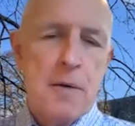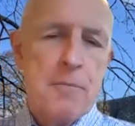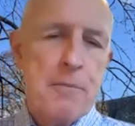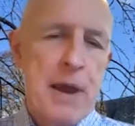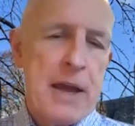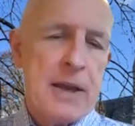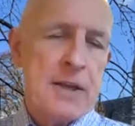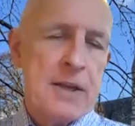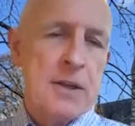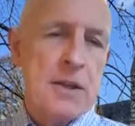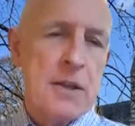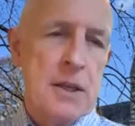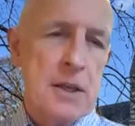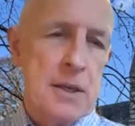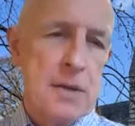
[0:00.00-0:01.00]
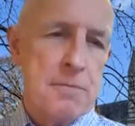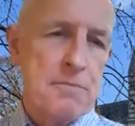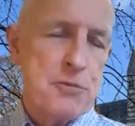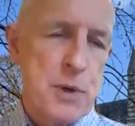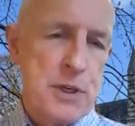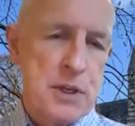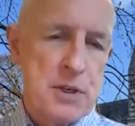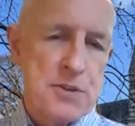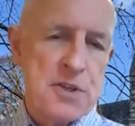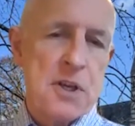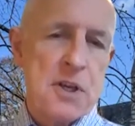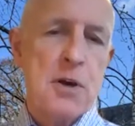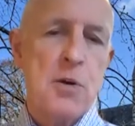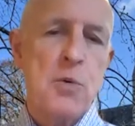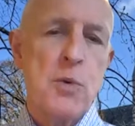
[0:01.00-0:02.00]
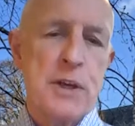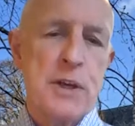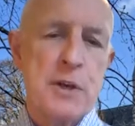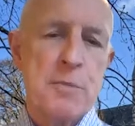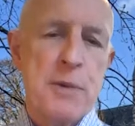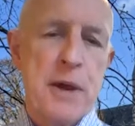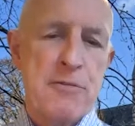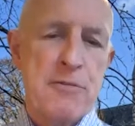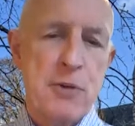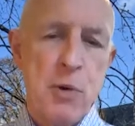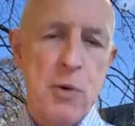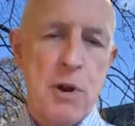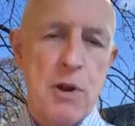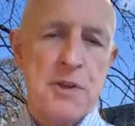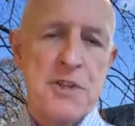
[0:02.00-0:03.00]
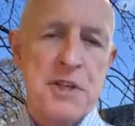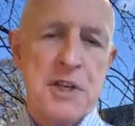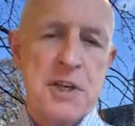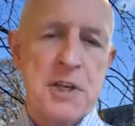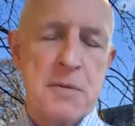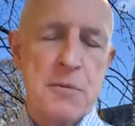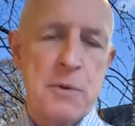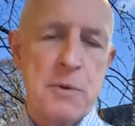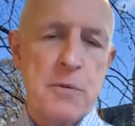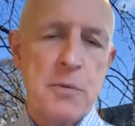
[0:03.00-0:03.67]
Back in the 20 years ago, we did pay for quality,